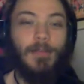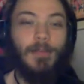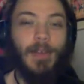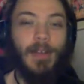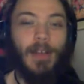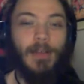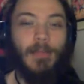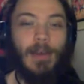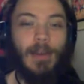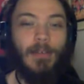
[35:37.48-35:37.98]

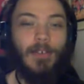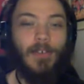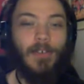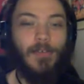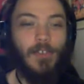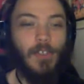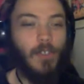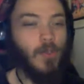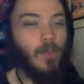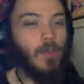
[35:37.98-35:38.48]
my
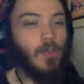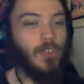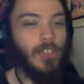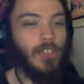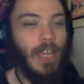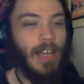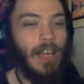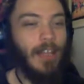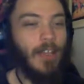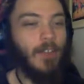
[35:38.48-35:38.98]
review
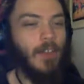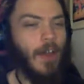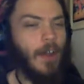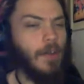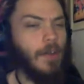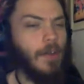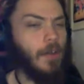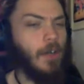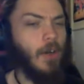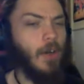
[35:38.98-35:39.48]
set is
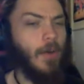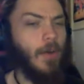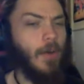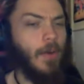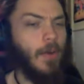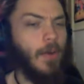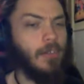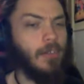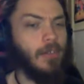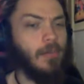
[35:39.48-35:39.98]
undergoing
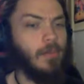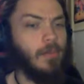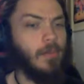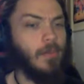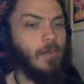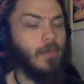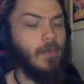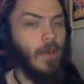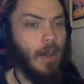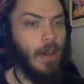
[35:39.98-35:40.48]
some
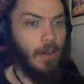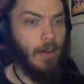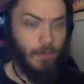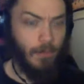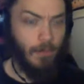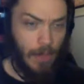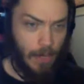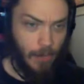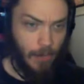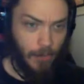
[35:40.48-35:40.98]

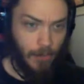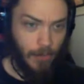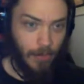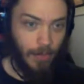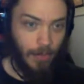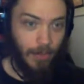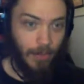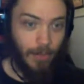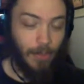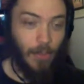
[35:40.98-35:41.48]

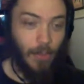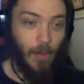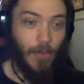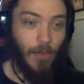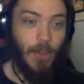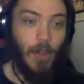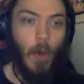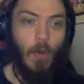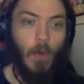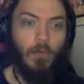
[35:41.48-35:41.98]
renovations, so the
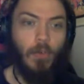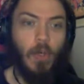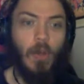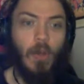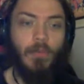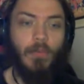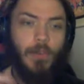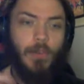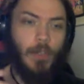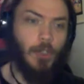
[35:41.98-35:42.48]

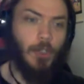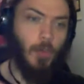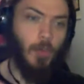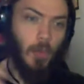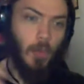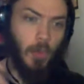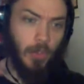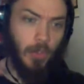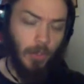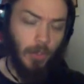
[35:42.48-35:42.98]
overall
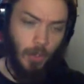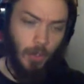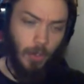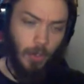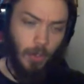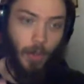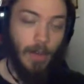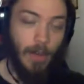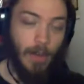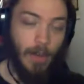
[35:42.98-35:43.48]
visual
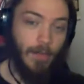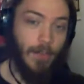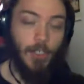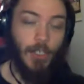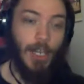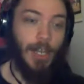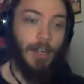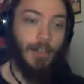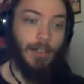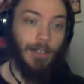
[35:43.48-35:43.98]
look of the
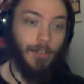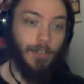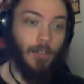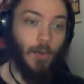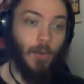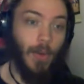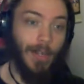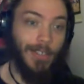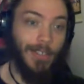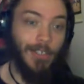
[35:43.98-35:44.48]
channel is
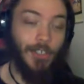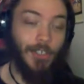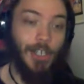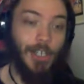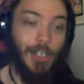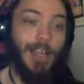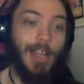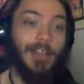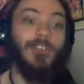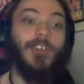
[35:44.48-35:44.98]
going to
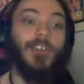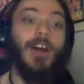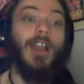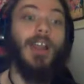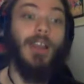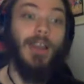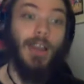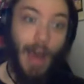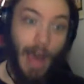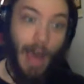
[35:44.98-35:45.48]
change a
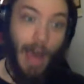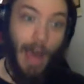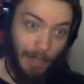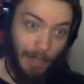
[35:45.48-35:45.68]
lot.